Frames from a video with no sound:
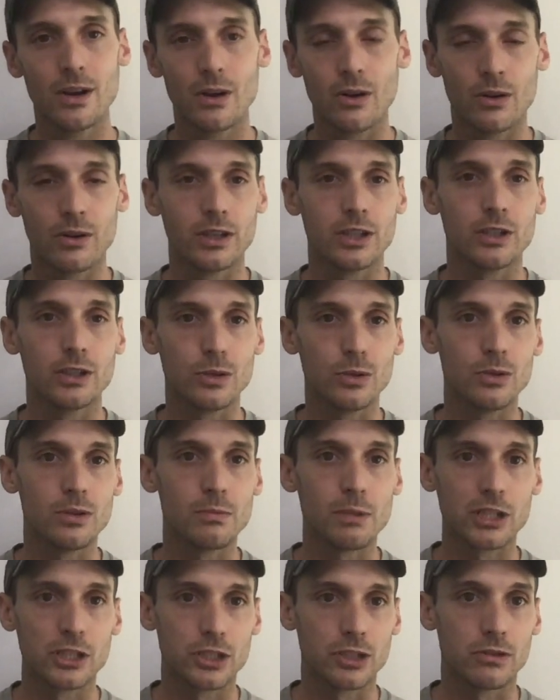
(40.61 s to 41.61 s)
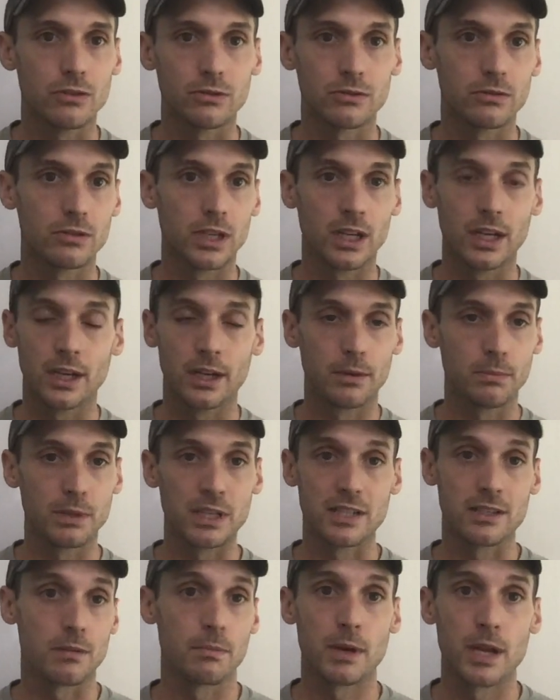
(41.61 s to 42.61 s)
on a two-dimensional
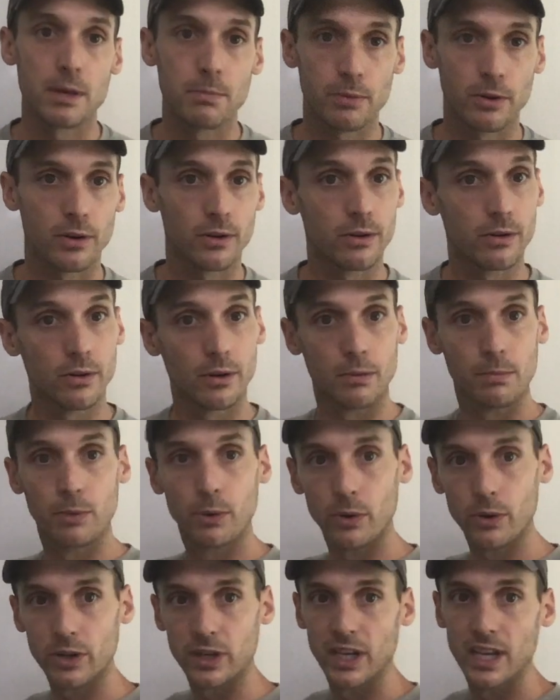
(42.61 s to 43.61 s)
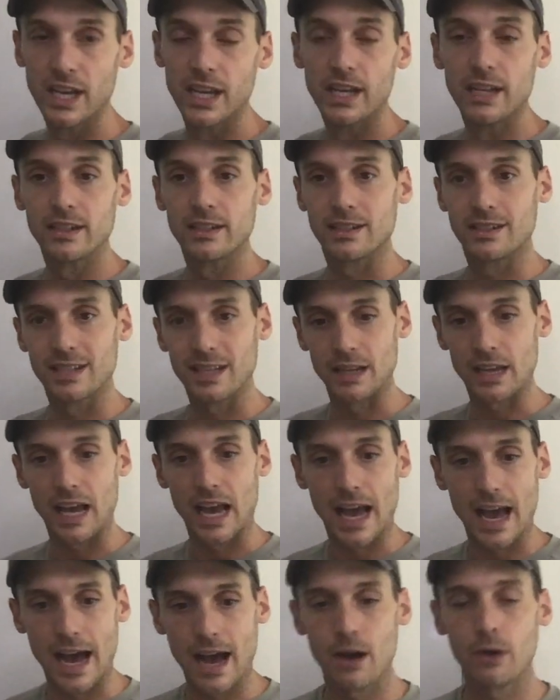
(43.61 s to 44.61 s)
piece of paper or a board to see
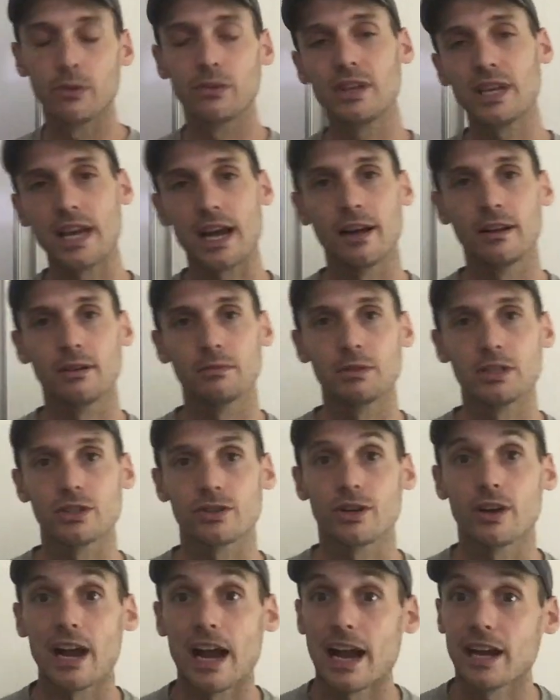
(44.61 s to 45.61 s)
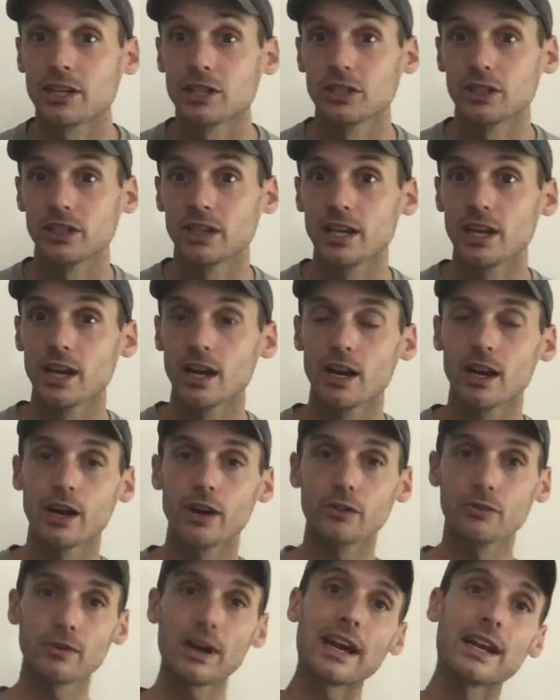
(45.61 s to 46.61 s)
how the elements are actually
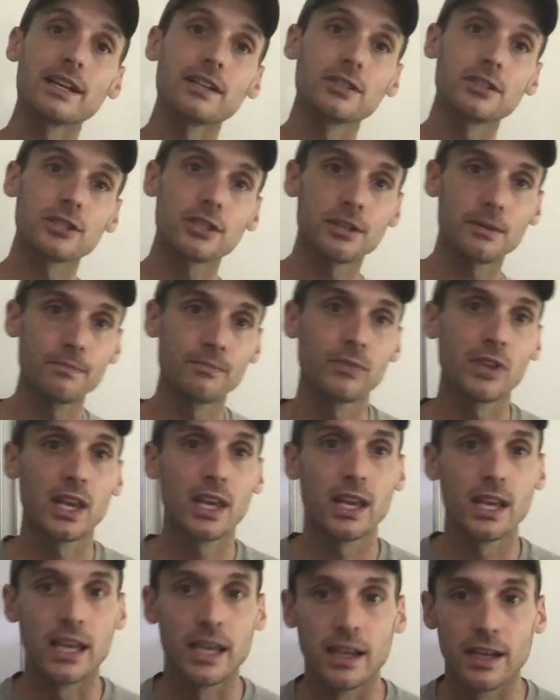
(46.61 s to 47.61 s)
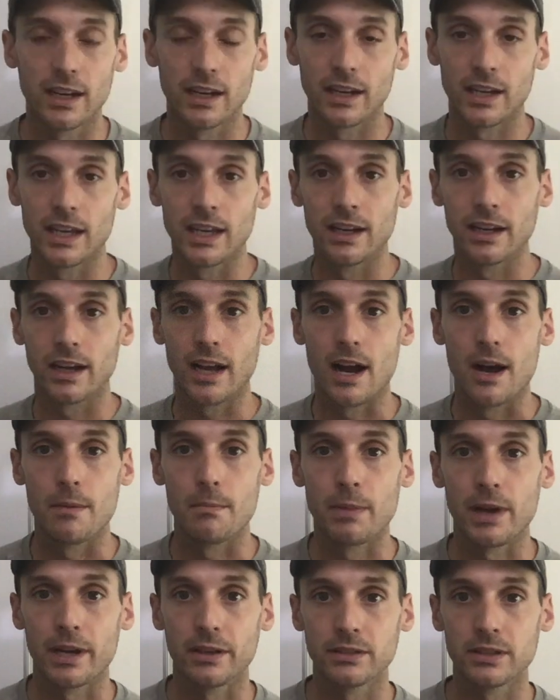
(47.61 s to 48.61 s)
arranged in a
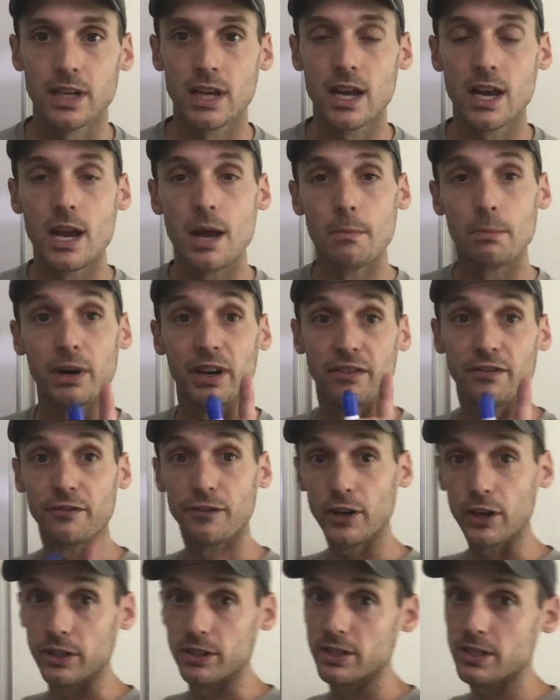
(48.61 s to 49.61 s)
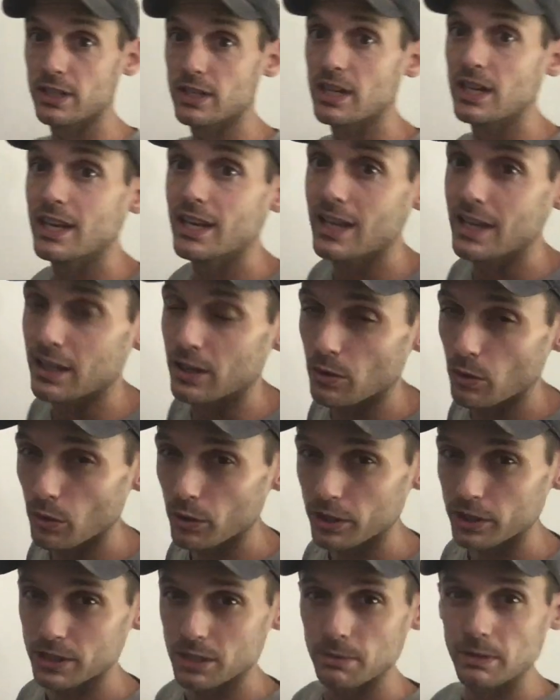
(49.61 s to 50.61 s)
compound. But first, in
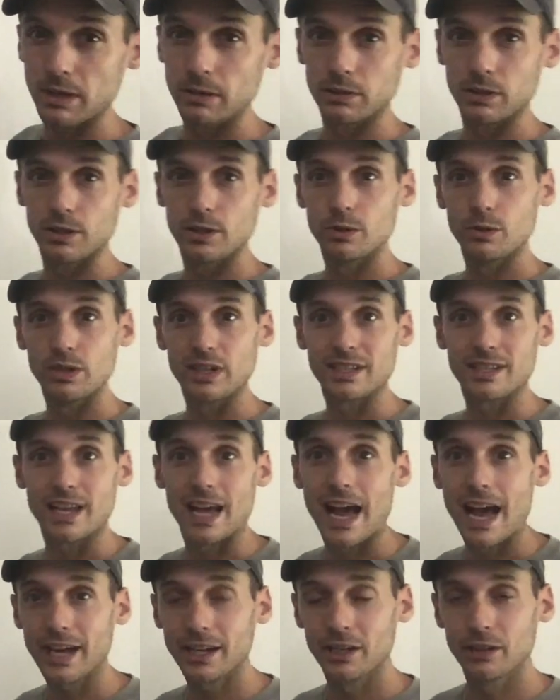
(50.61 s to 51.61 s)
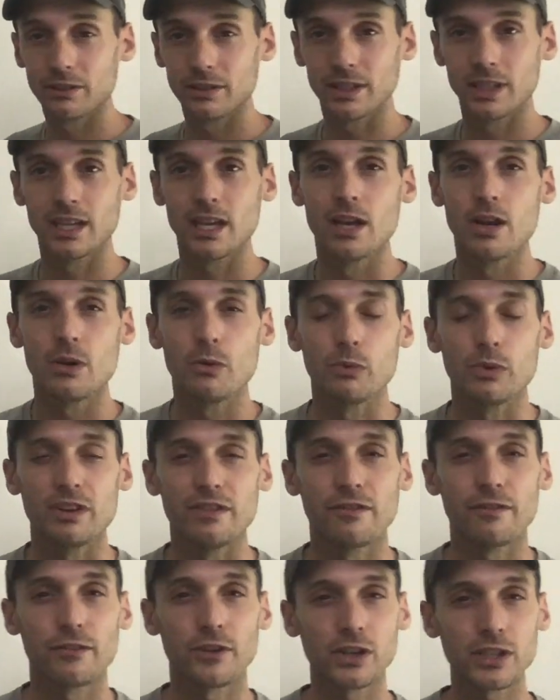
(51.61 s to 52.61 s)
order to be able to do this accurately, we
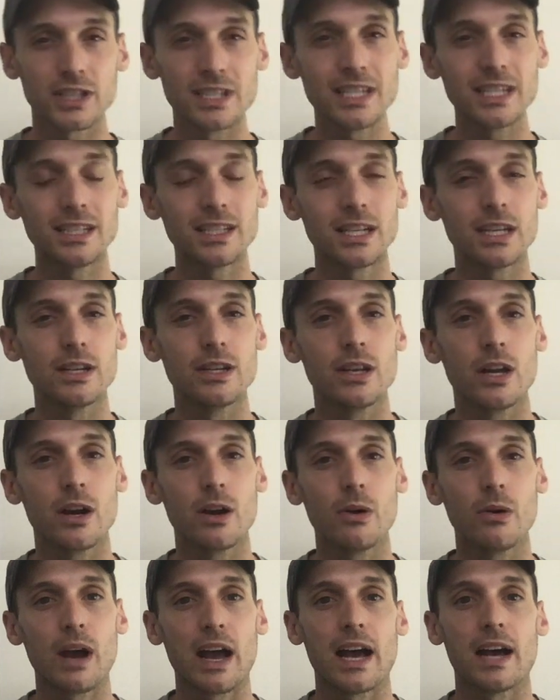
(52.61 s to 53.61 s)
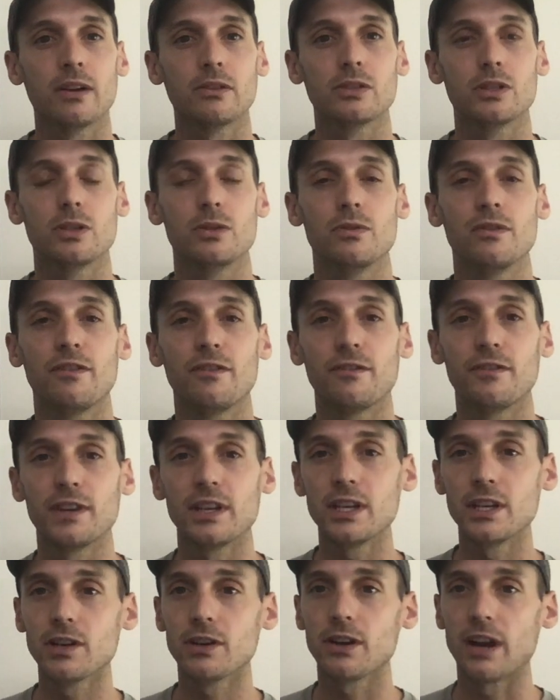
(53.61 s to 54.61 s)
first need to know how to
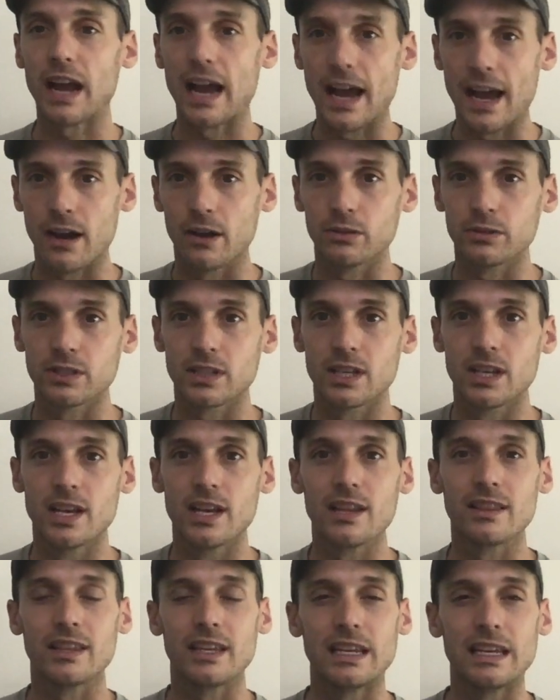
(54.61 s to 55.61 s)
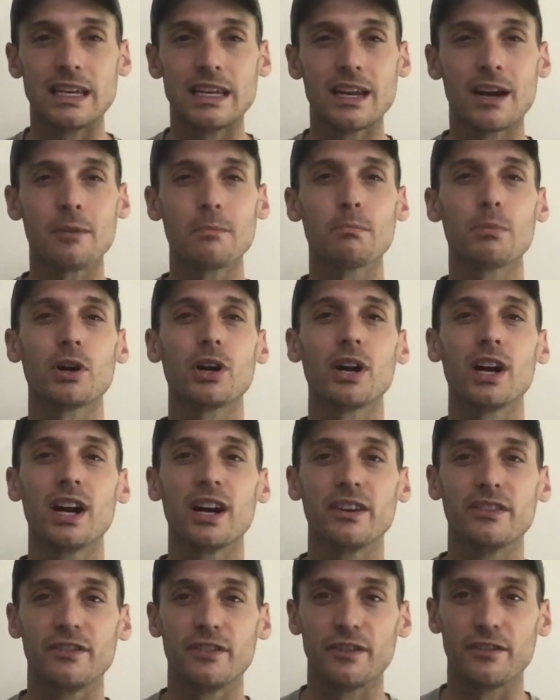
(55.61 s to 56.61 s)
figure out the number
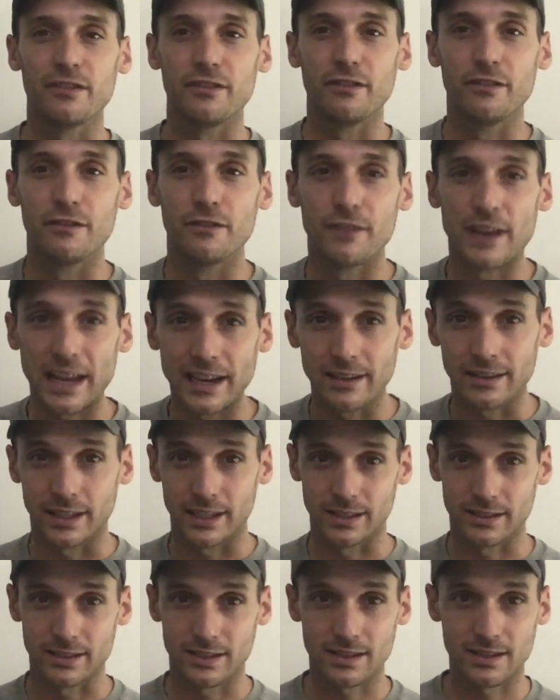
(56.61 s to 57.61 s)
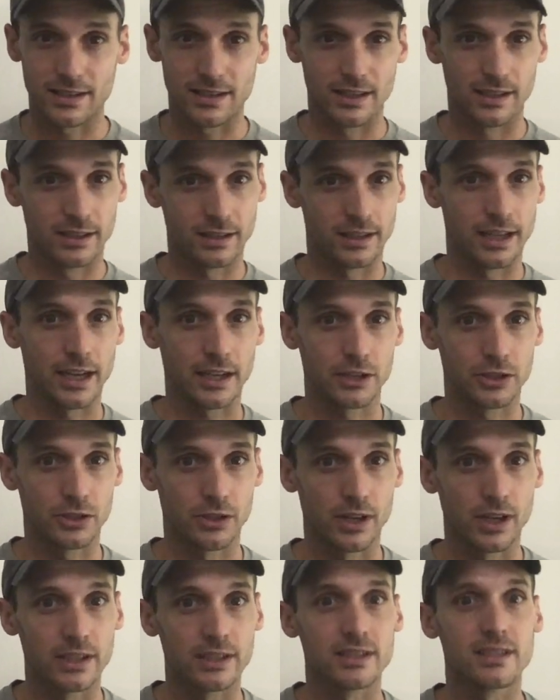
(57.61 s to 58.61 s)
of valence
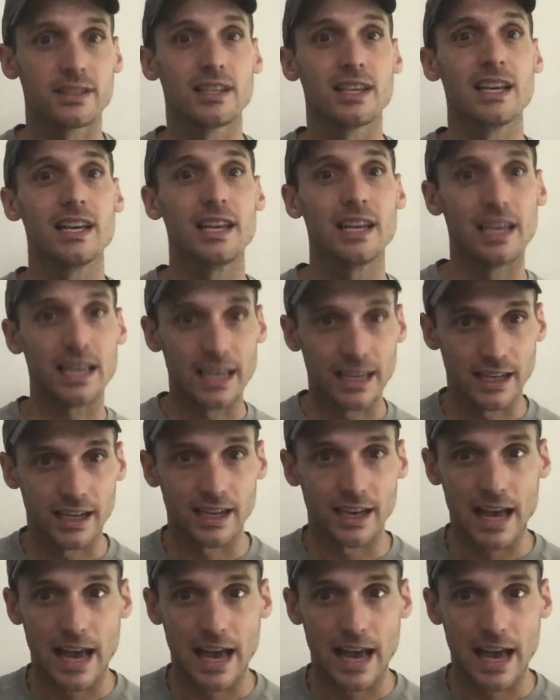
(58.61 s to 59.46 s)
electrons in an